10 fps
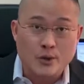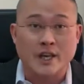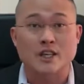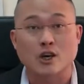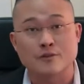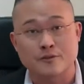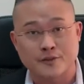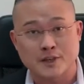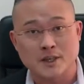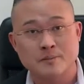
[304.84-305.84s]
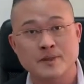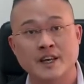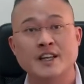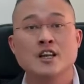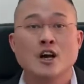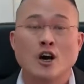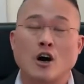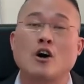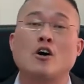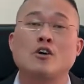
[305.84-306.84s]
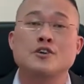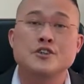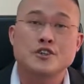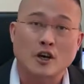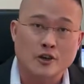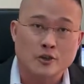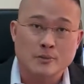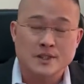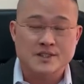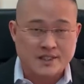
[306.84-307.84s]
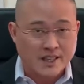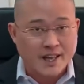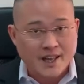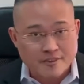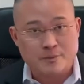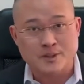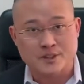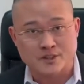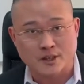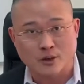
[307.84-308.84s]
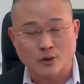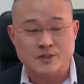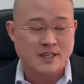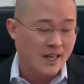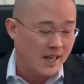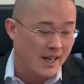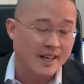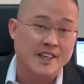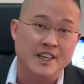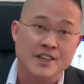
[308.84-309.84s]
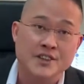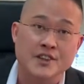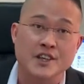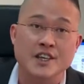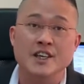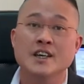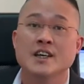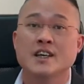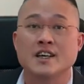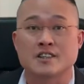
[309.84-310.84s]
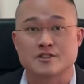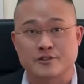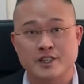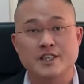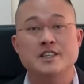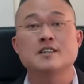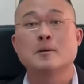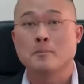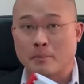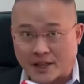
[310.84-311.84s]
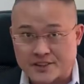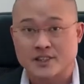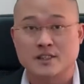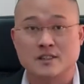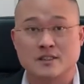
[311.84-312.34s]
and confirm that all the documents that have been disclosed are in the agreed bundle.